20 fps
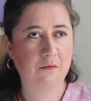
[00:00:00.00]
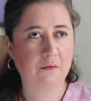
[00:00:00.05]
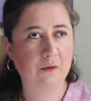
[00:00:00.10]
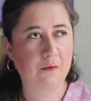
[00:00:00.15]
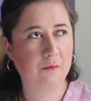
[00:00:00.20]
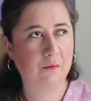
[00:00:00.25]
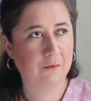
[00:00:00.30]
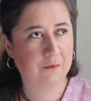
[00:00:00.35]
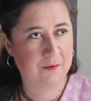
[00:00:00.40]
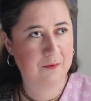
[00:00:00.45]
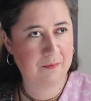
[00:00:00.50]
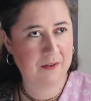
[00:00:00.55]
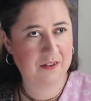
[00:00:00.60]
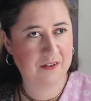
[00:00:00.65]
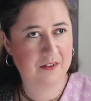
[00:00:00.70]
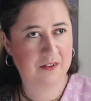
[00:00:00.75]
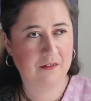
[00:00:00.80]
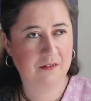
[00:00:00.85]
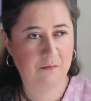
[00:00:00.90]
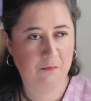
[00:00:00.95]

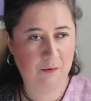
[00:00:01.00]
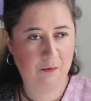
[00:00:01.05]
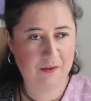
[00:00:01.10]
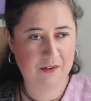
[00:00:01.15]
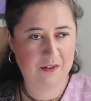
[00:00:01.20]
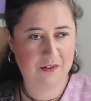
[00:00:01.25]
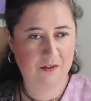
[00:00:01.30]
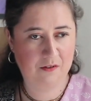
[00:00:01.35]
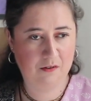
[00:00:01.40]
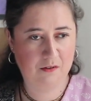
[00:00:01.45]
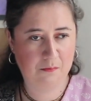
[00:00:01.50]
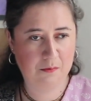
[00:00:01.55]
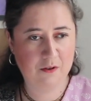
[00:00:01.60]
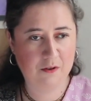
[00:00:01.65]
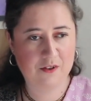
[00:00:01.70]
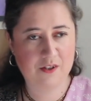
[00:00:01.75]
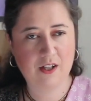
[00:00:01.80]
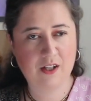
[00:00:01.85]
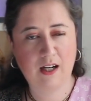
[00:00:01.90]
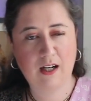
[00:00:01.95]
we went to
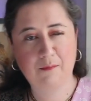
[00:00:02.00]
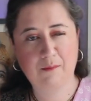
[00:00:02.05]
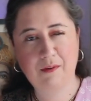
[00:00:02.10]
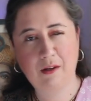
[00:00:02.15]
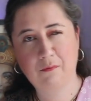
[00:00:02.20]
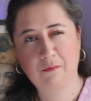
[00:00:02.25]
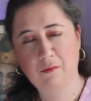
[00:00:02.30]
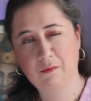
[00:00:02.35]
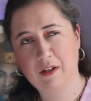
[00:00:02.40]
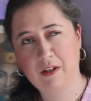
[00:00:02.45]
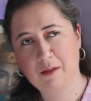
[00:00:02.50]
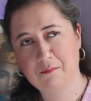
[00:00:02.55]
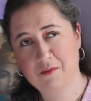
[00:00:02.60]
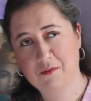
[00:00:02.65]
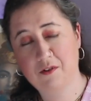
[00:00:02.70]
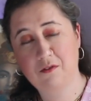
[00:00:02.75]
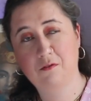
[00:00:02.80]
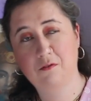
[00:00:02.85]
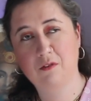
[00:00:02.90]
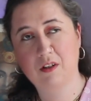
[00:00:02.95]
Punjab, then we went up
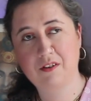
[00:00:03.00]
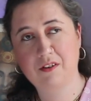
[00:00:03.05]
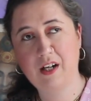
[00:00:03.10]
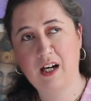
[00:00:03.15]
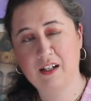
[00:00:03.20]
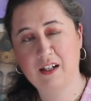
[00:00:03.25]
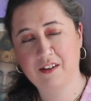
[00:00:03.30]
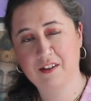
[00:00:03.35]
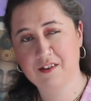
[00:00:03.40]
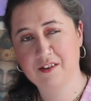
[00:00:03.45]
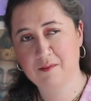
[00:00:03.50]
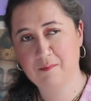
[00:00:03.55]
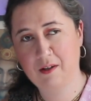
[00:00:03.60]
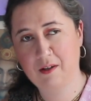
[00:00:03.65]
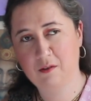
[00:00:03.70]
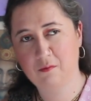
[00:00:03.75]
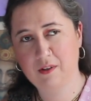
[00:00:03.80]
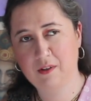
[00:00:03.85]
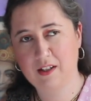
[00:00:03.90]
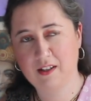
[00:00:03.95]
to Ladakh and spent
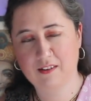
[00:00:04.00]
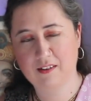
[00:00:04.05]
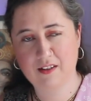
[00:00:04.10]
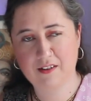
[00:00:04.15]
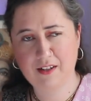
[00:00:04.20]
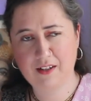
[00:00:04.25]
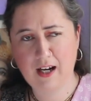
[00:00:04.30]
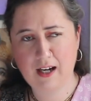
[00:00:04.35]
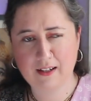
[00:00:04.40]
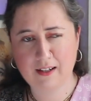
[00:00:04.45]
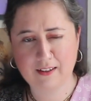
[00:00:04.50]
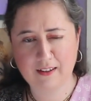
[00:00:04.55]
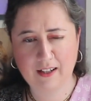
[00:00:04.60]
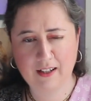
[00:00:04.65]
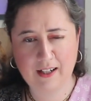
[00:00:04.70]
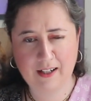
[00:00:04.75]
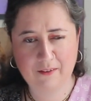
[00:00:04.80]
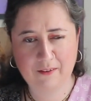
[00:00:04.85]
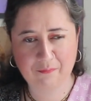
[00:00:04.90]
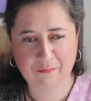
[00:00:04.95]
a week in Ladakh.
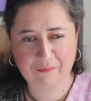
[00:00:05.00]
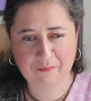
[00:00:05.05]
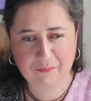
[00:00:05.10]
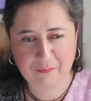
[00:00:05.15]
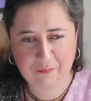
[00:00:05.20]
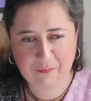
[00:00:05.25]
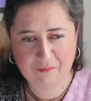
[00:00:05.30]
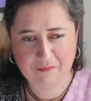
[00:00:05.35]
And